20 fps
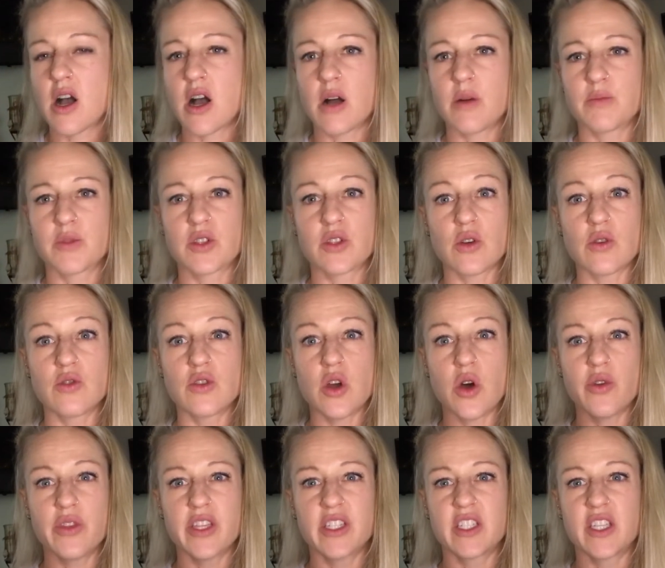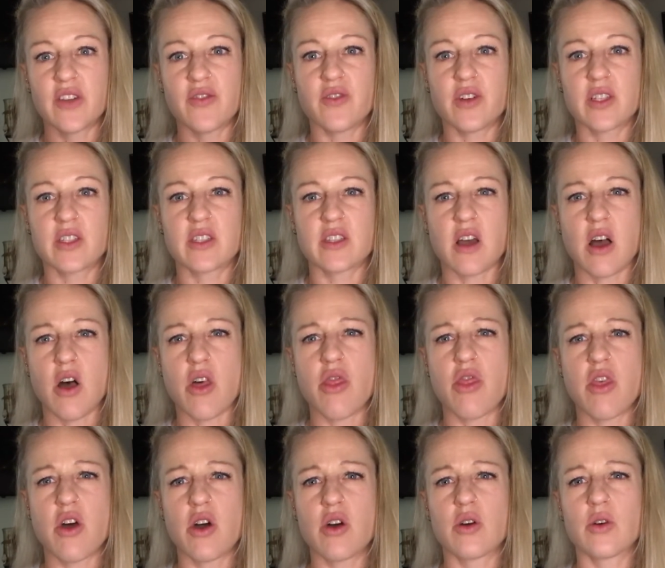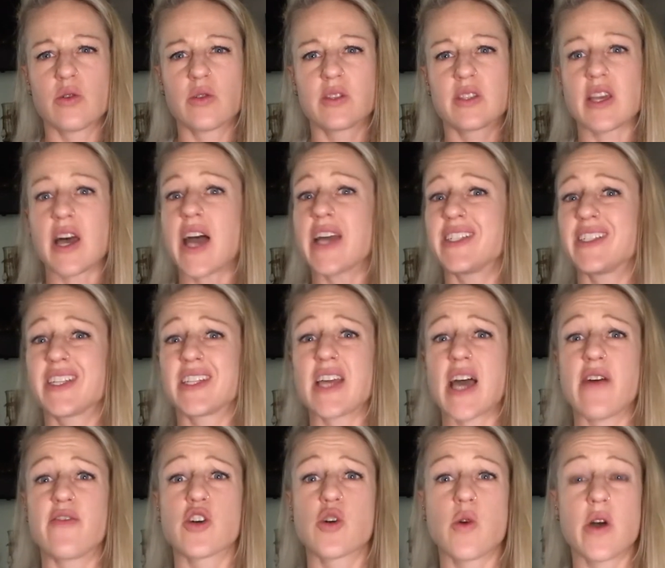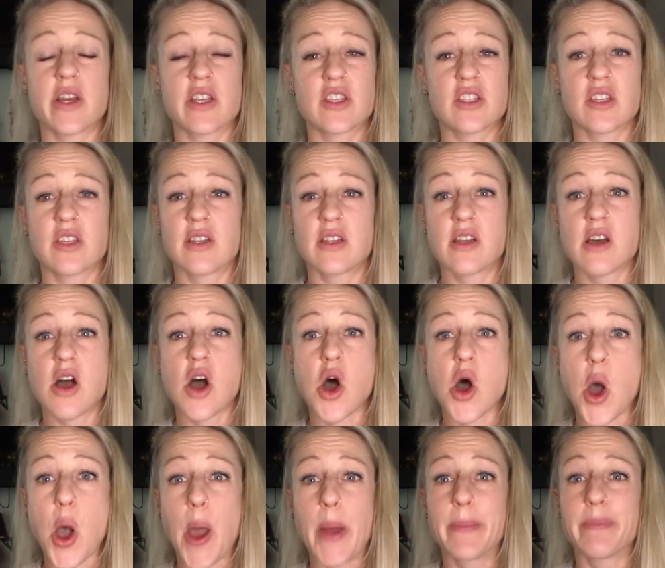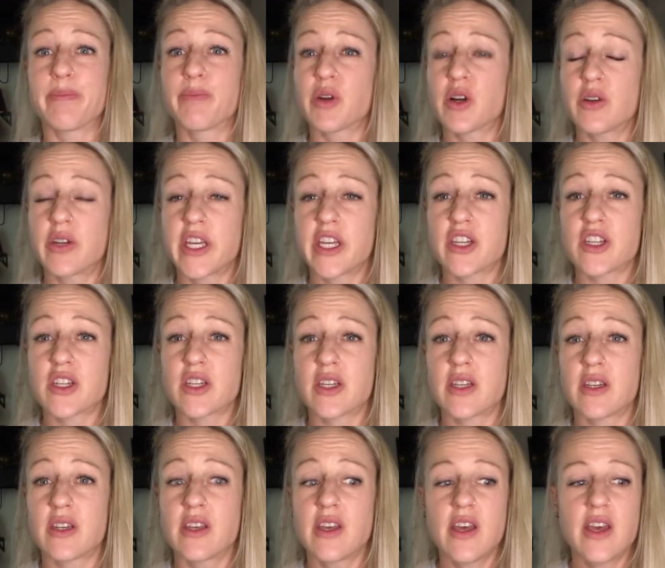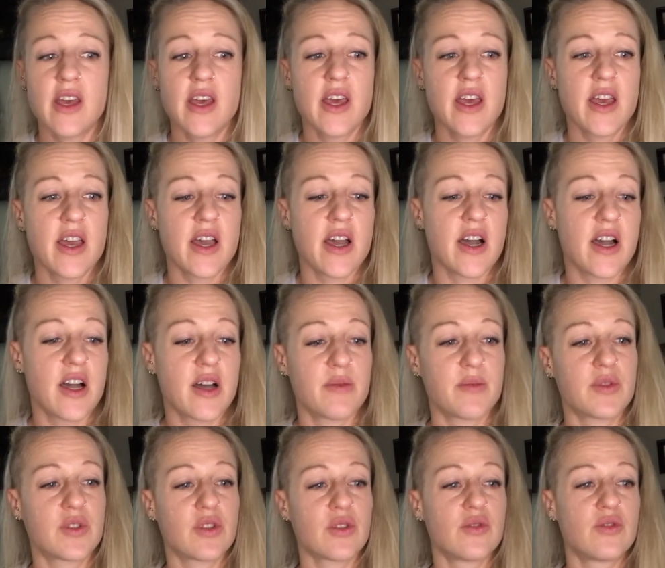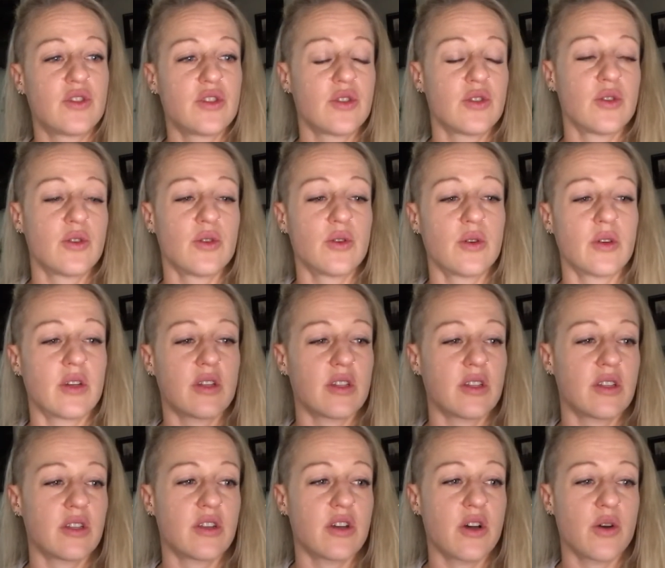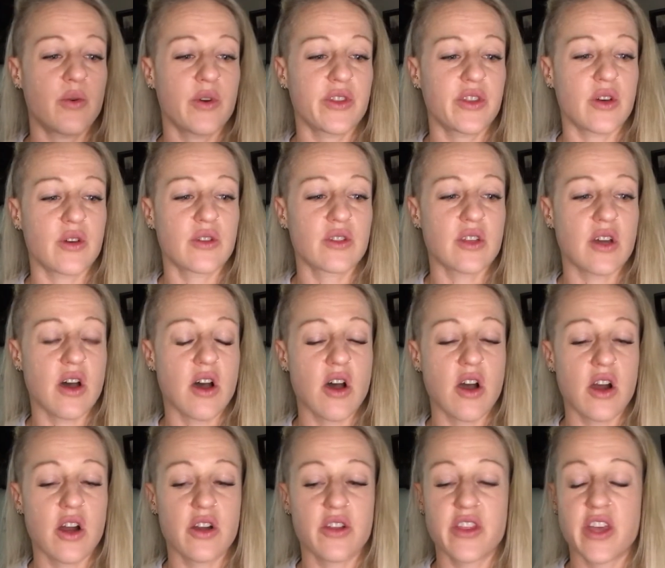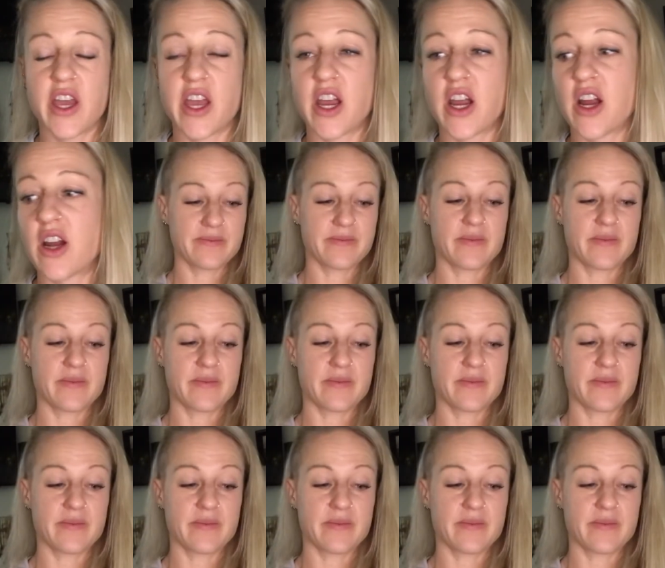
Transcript: So know the difference on those. I did have a question on pronation, so do know what those are there.